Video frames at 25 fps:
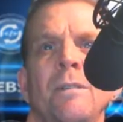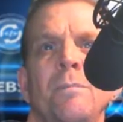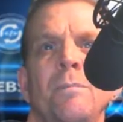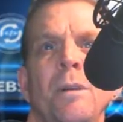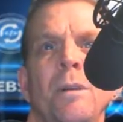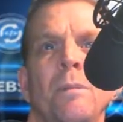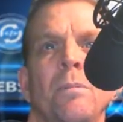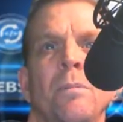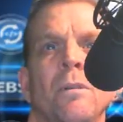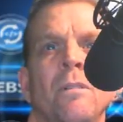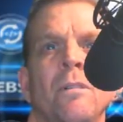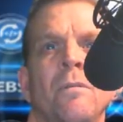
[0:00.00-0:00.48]

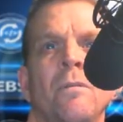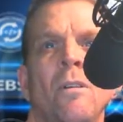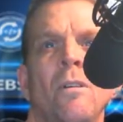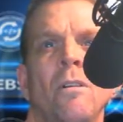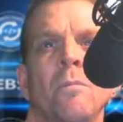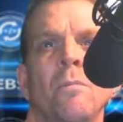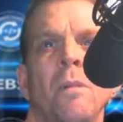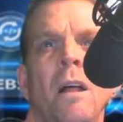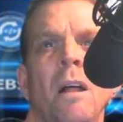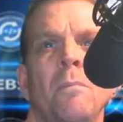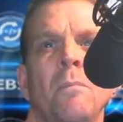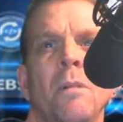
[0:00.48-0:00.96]
people of all
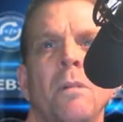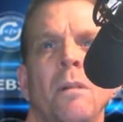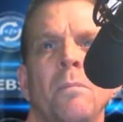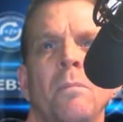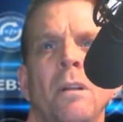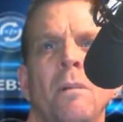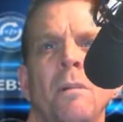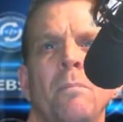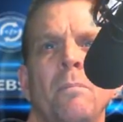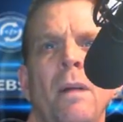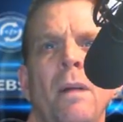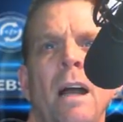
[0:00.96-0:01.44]
blah blah
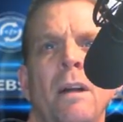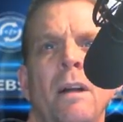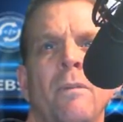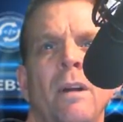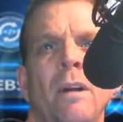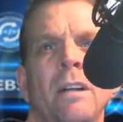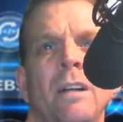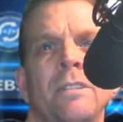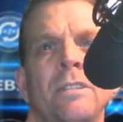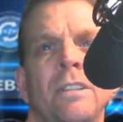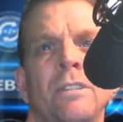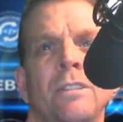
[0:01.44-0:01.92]
blah
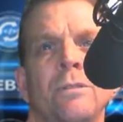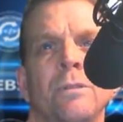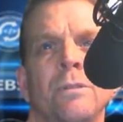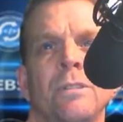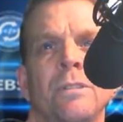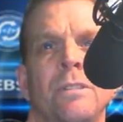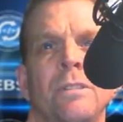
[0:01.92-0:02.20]
backgrounds, interests,